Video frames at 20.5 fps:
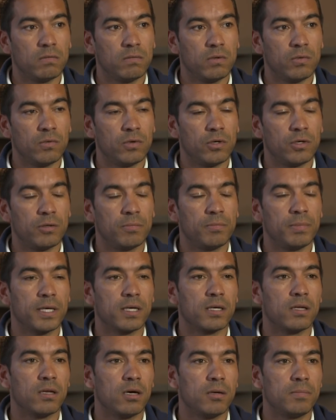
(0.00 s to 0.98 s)
we were a
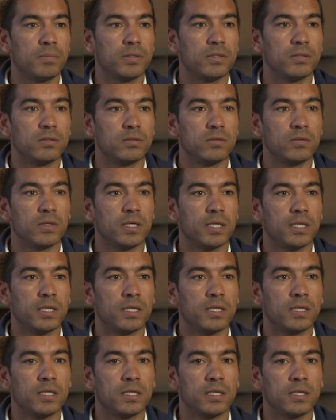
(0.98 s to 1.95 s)
big club. We had
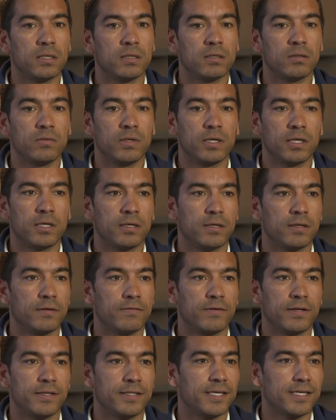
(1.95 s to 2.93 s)
a
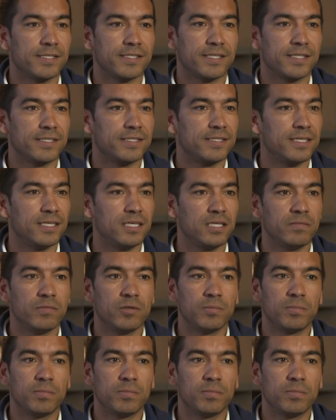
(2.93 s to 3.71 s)
fantastic team.